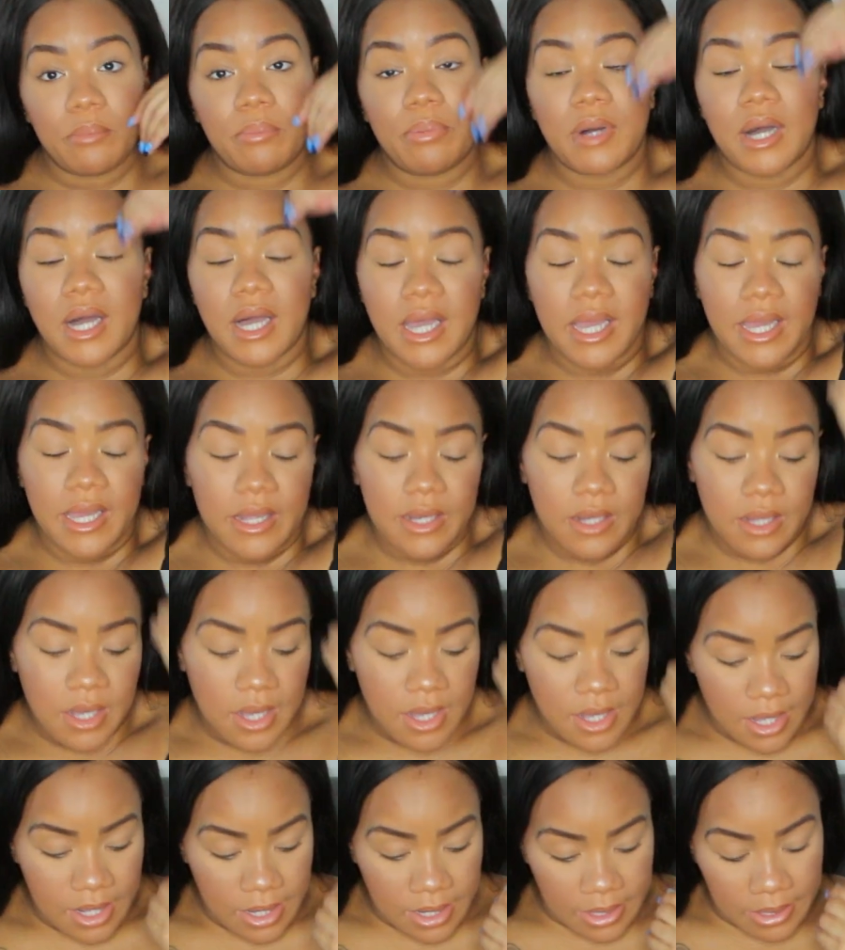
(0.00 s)
But
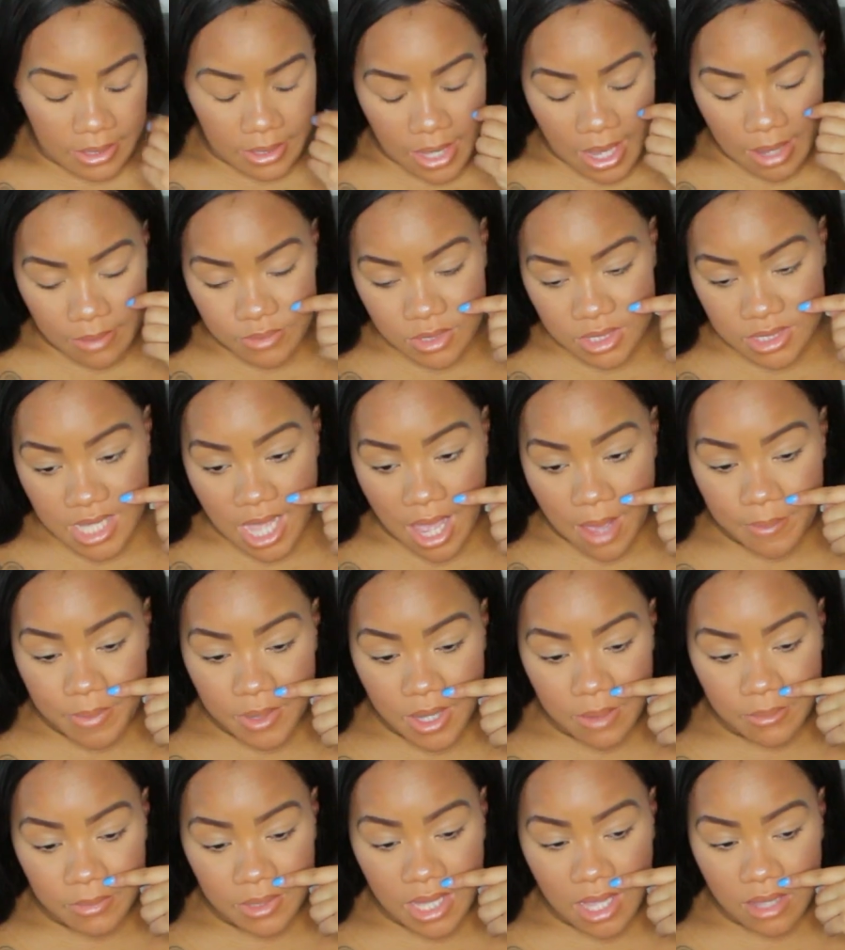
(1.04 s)
I'm just happy
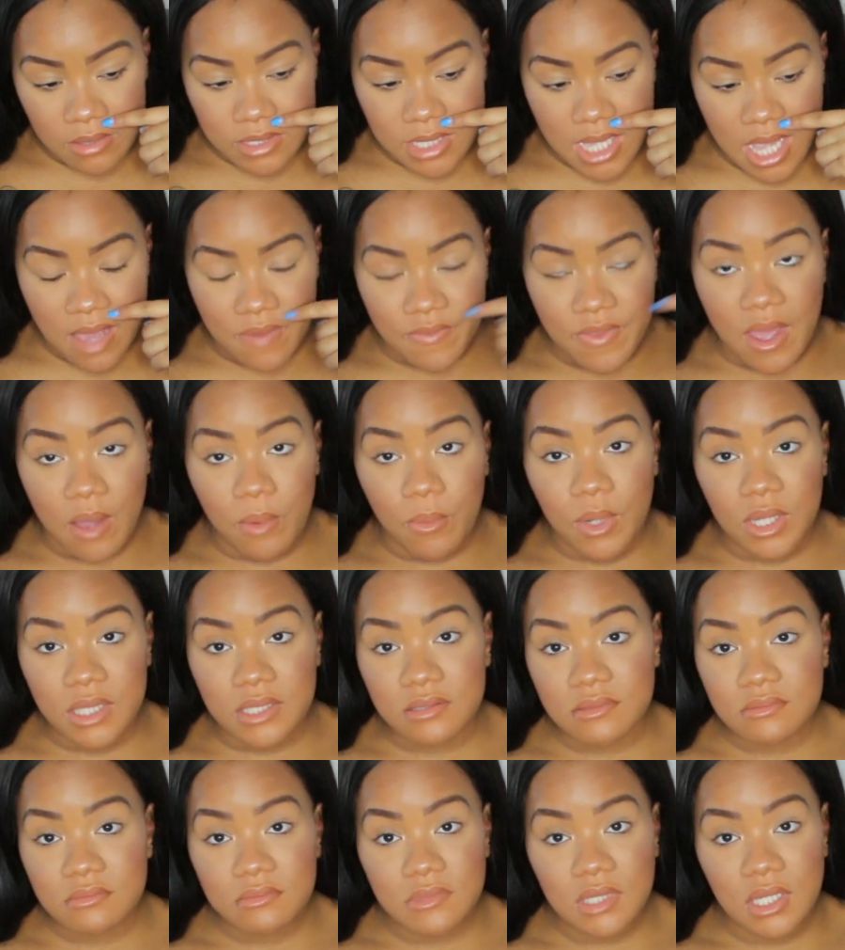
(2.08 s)
I'm allowed to have that
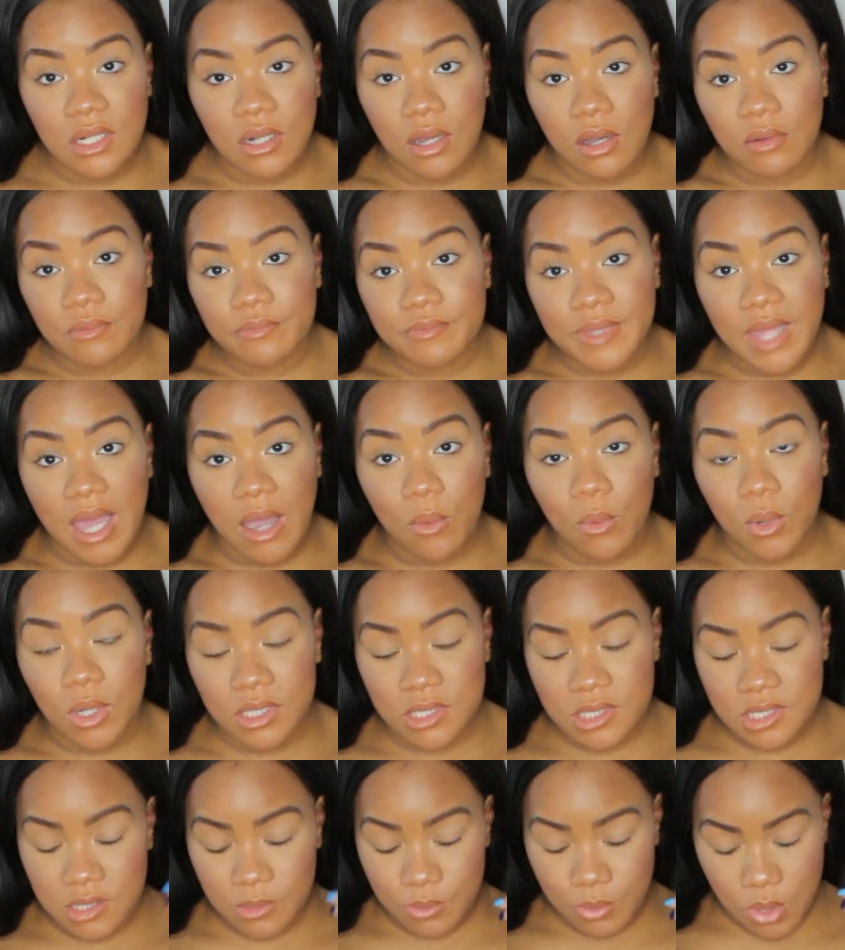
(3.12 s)
one, you know, that
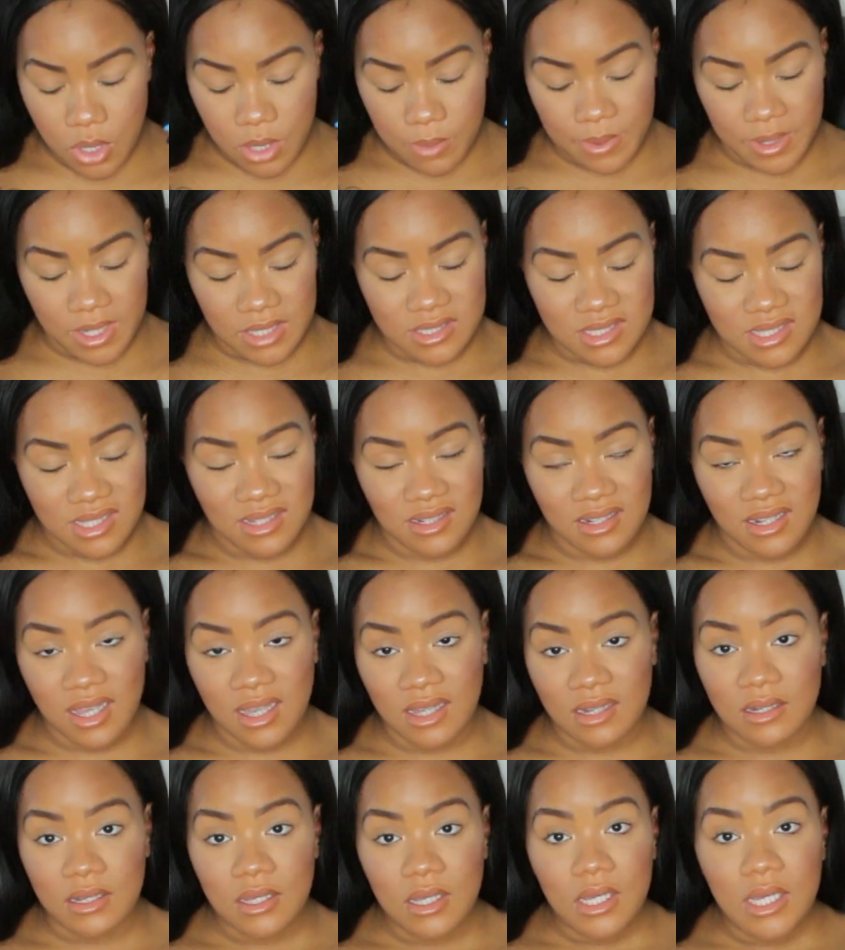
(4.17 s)
one support person,
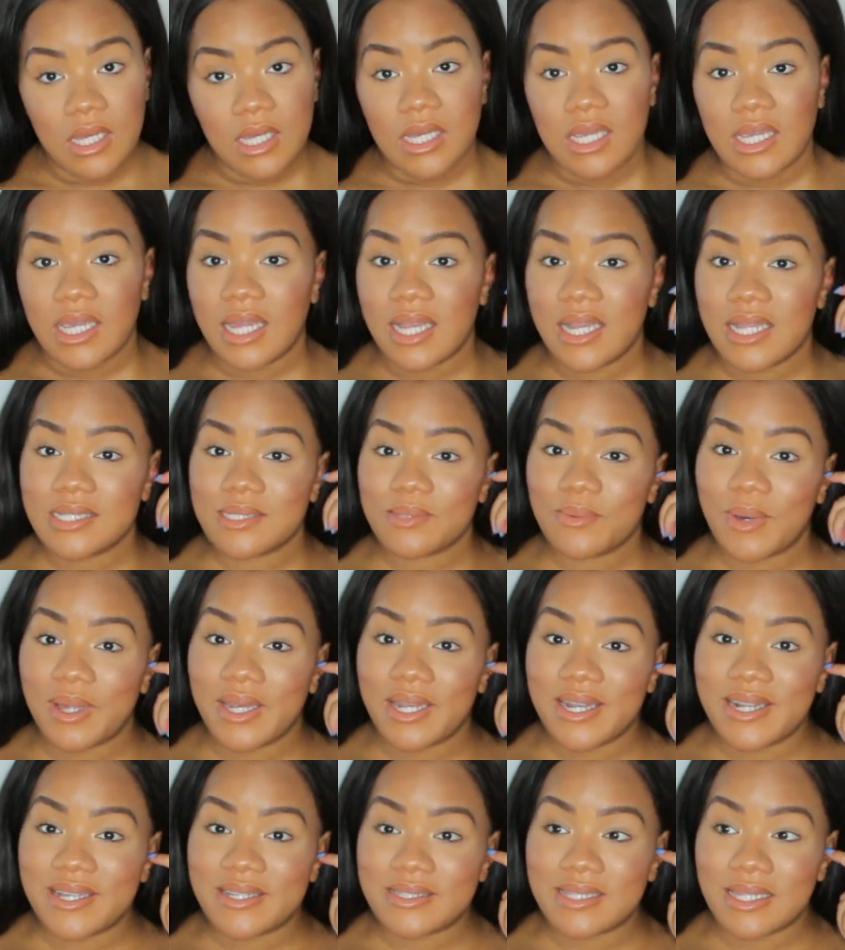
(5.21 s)
and it is what
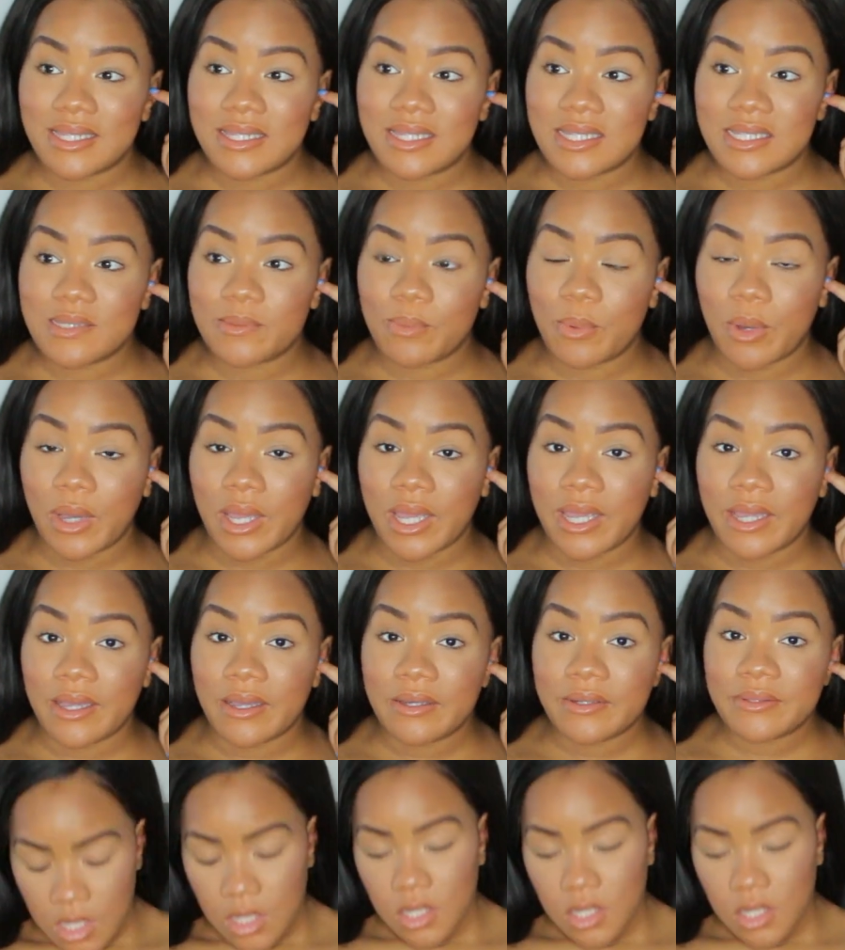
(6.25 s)
it is at this point.